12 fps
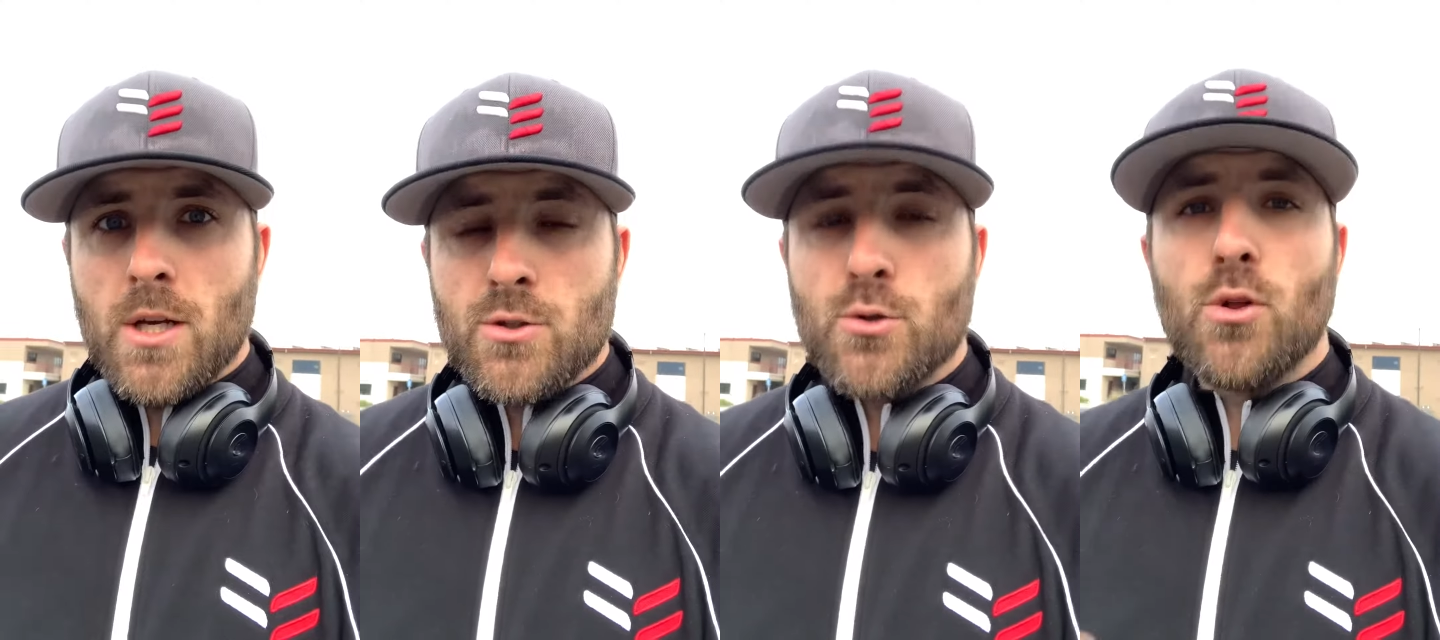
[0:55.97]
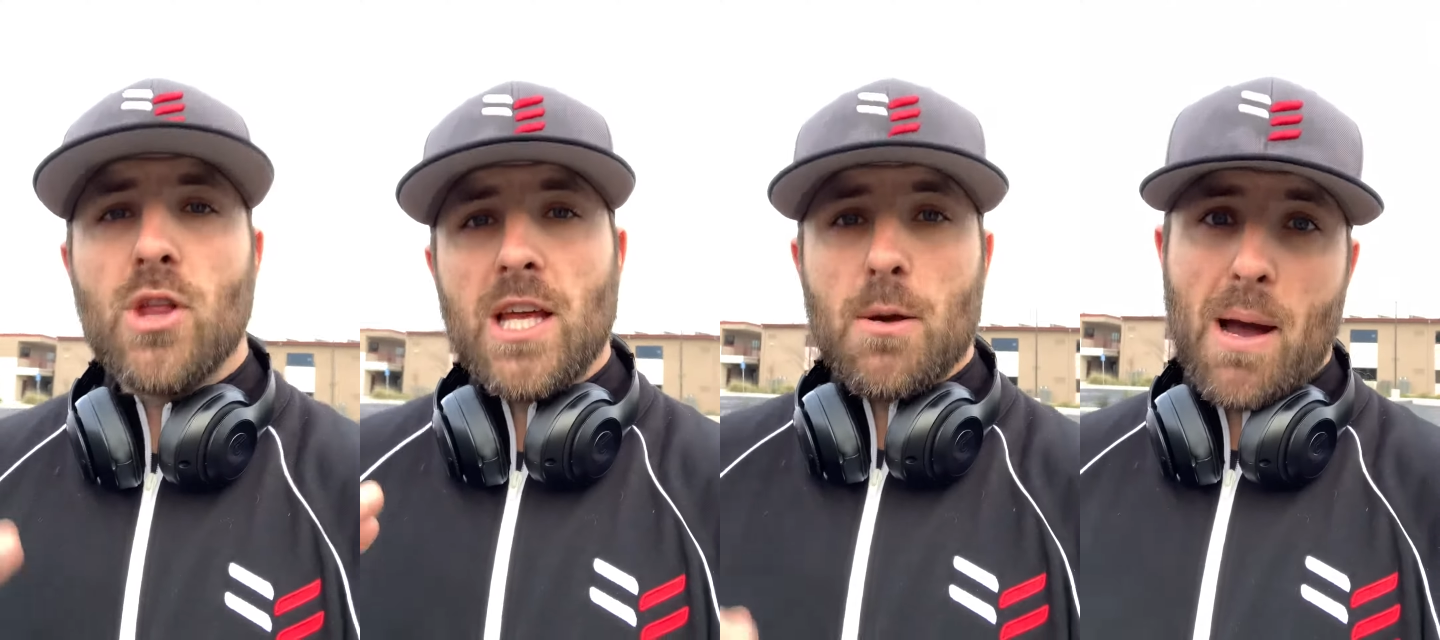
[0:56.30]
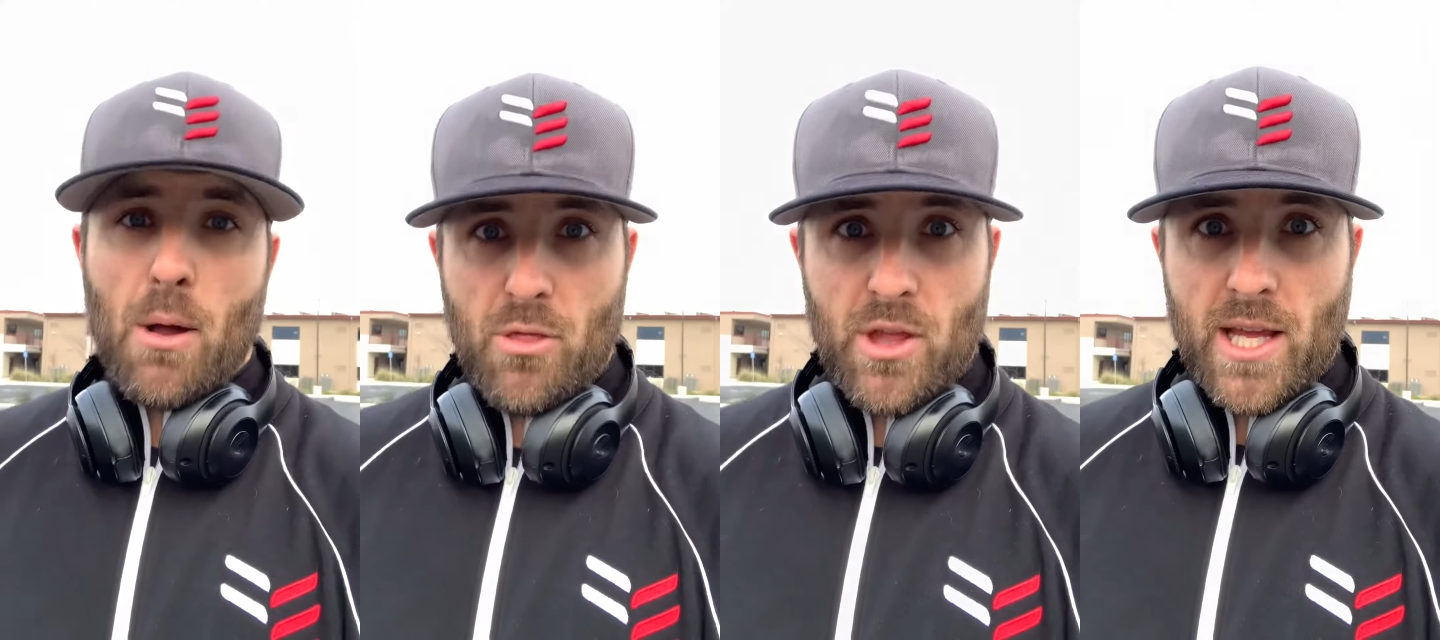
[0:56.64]
to think
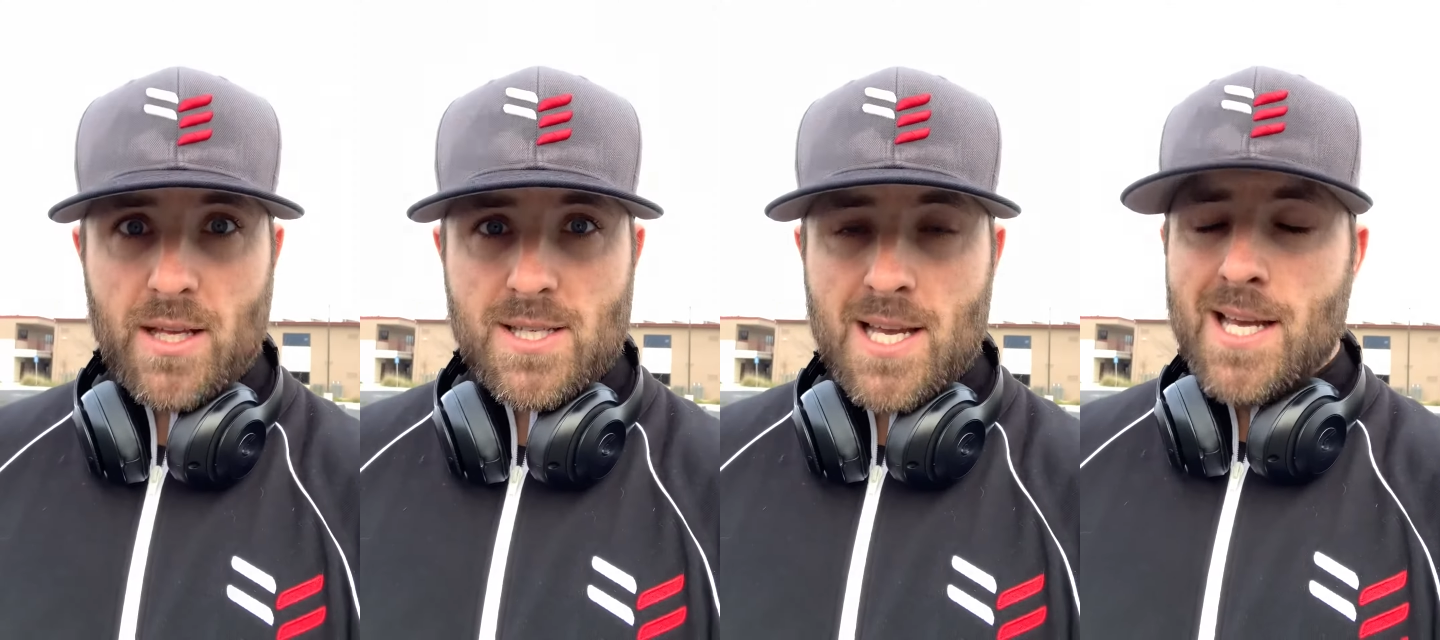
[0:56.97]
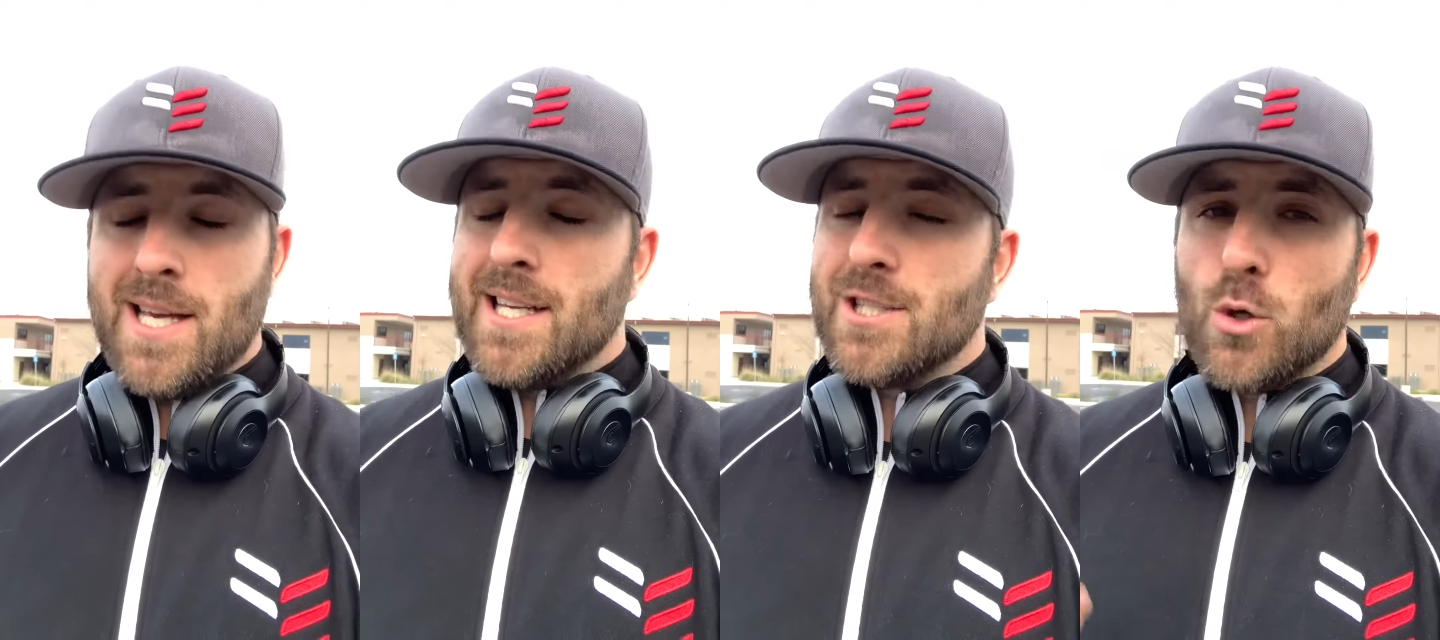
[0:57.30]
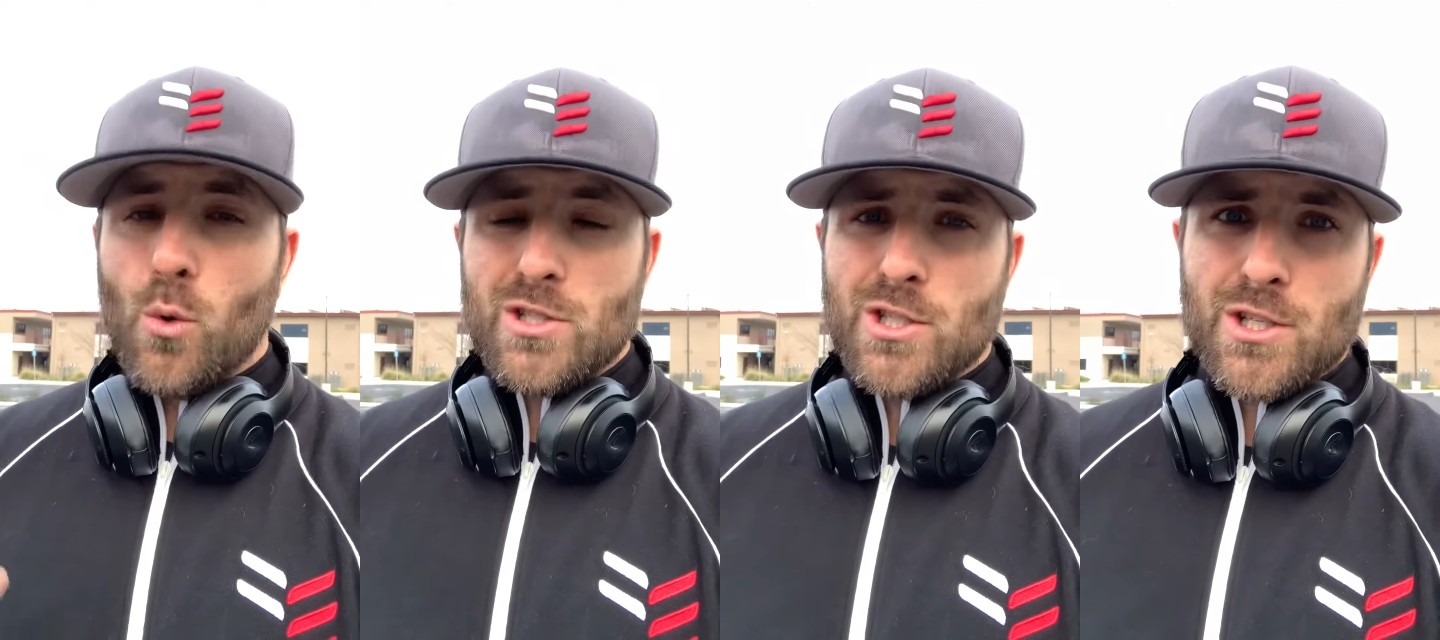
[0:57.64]
about things is
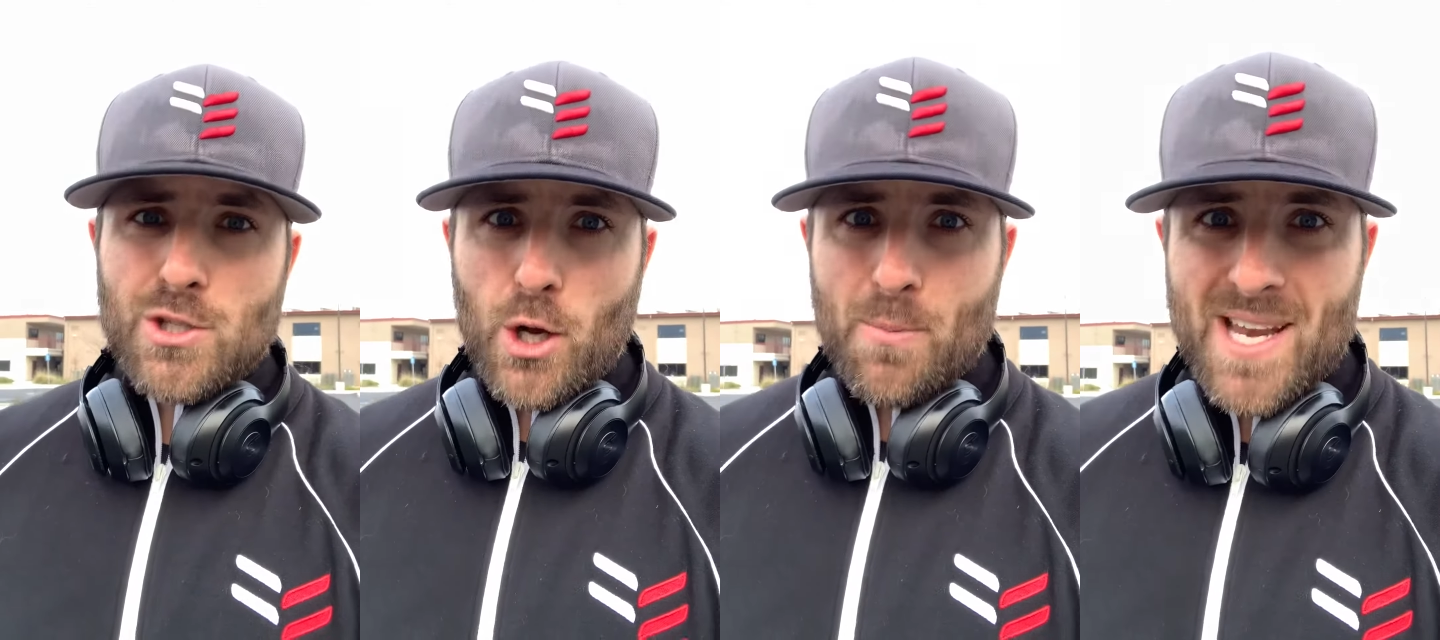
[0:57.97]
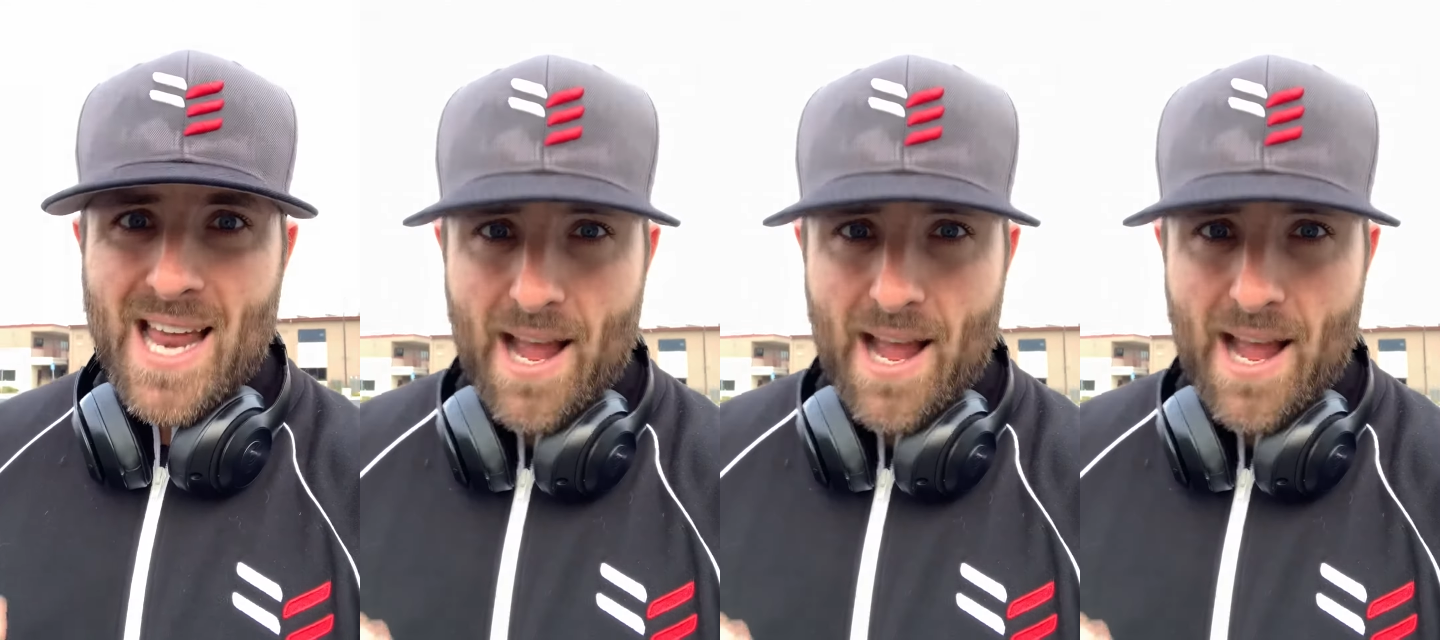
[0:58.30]
going to determine